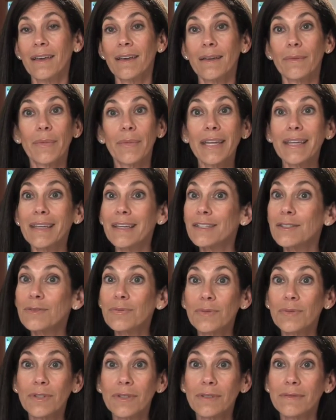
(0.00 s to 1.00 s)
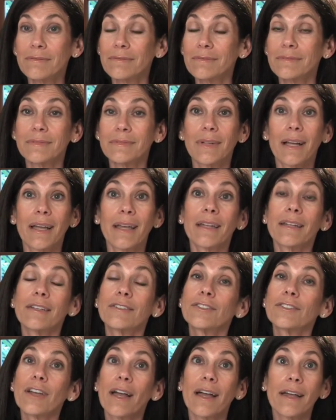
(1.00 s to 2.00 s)
I had a
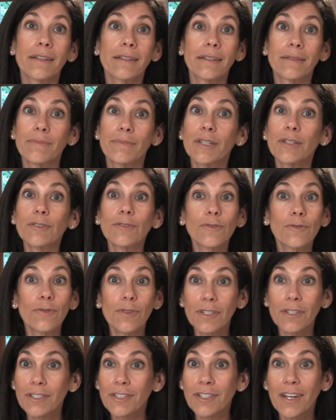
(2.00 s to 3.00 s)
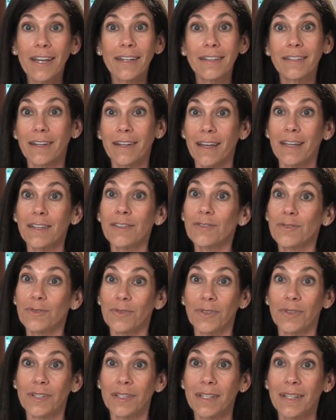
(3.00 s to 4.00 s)
child in middle school and a child in high
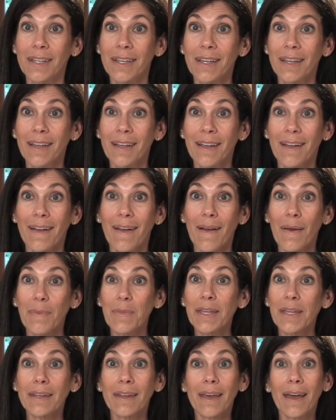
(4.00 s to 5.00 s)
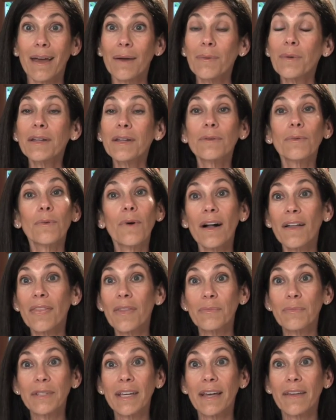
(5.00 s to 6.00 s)
school. I mean, I want to walk
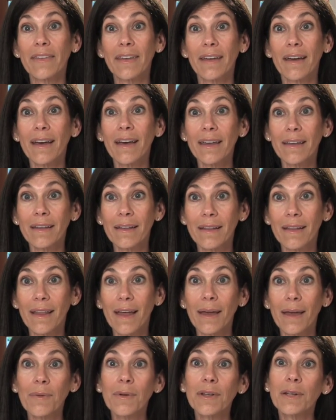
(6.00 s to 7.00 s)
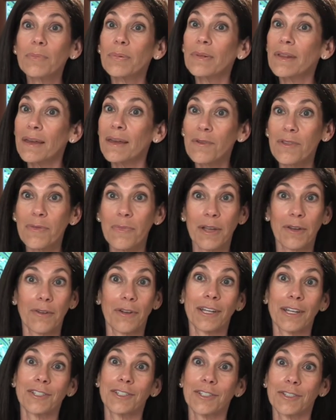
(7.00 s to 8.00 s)
them down the aisle. I want to play with my
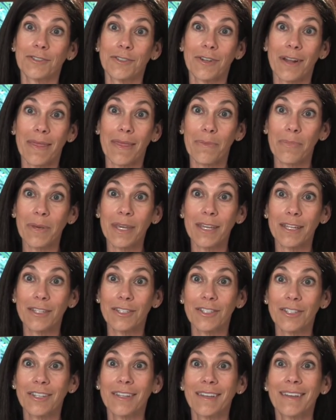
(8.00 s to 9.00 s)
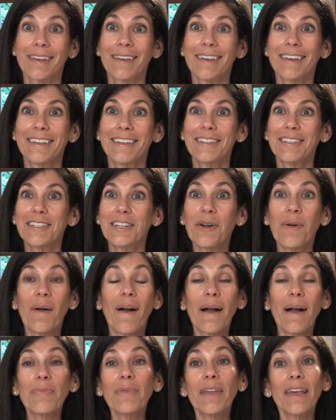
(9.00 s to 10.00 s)
grandchildren on the beach.
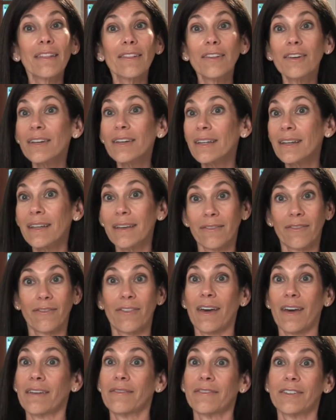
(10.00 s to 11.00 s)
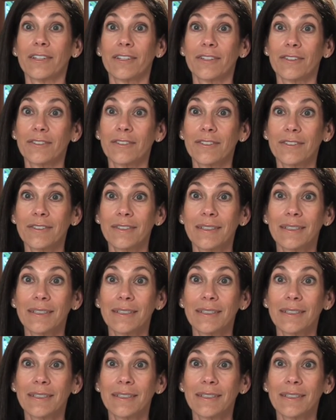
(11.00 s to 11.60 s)
I'm not looking at 5 years.